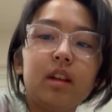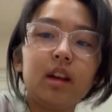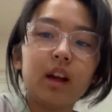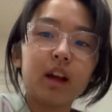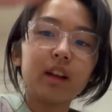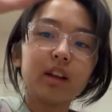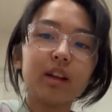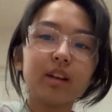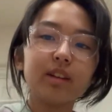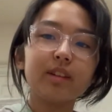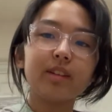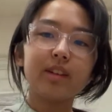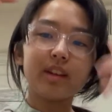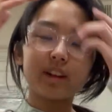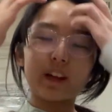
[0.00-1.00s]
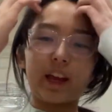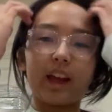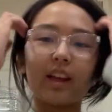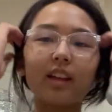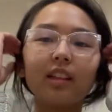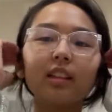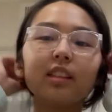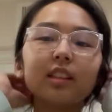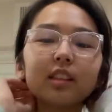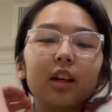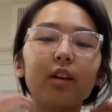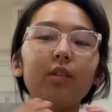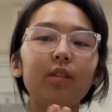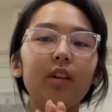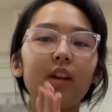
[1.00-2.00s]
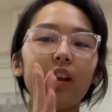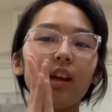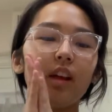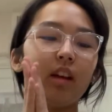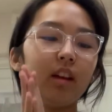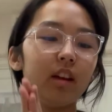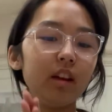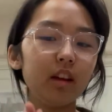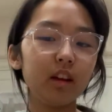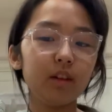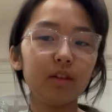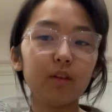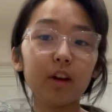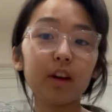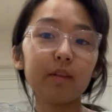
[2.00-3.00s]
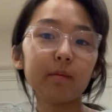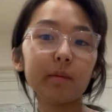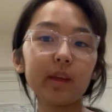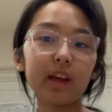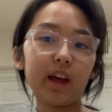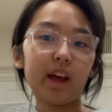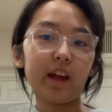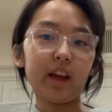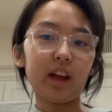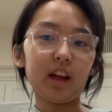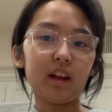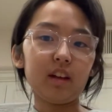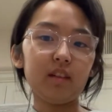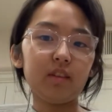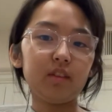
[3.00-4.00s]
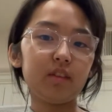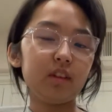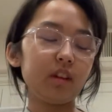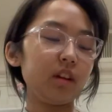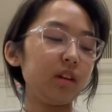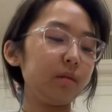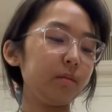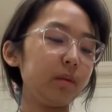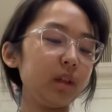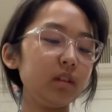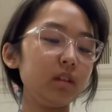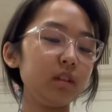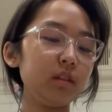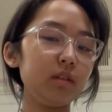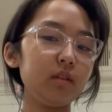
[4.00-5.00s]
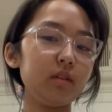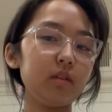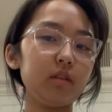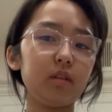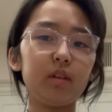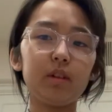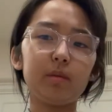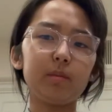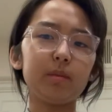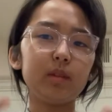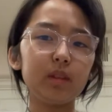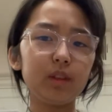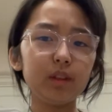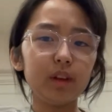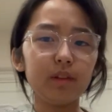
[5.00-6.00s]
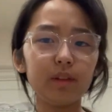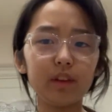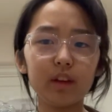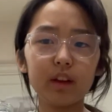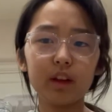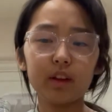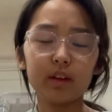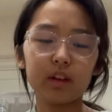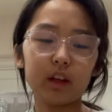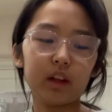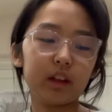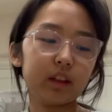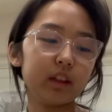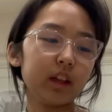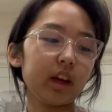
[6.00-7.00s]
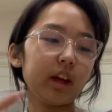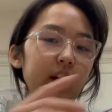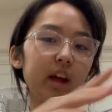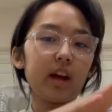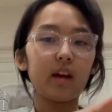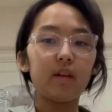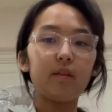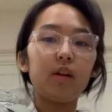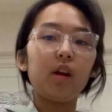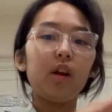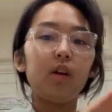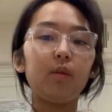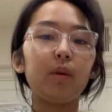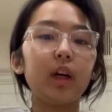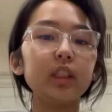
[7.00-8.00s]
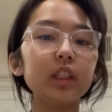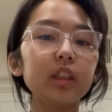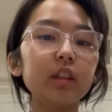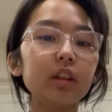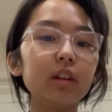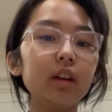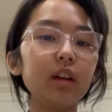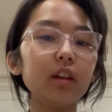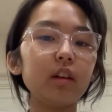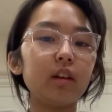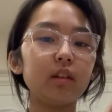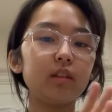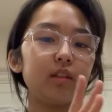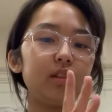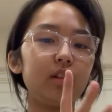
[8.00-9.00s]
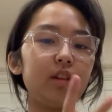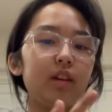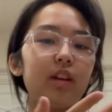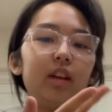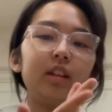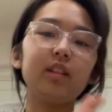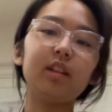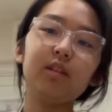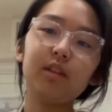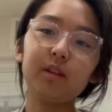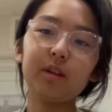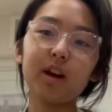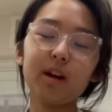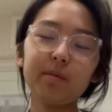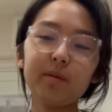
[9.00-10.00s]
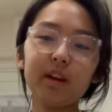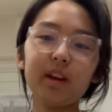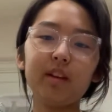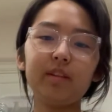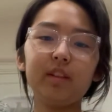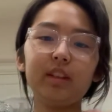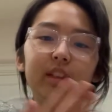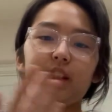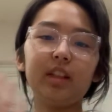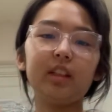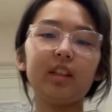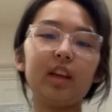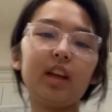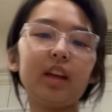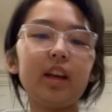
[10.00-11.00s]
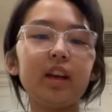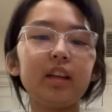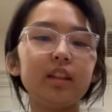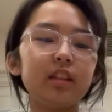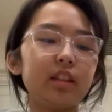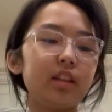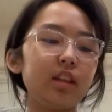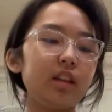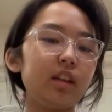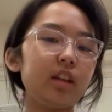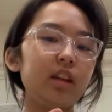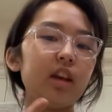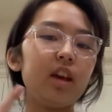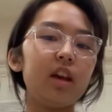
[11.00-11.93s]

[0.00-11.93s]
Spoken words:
Hello. Okay, so in front of me I have a bunch of, or 2 different ingredients. I have washing soda, also known as sodium carbonate, which is NaCO3,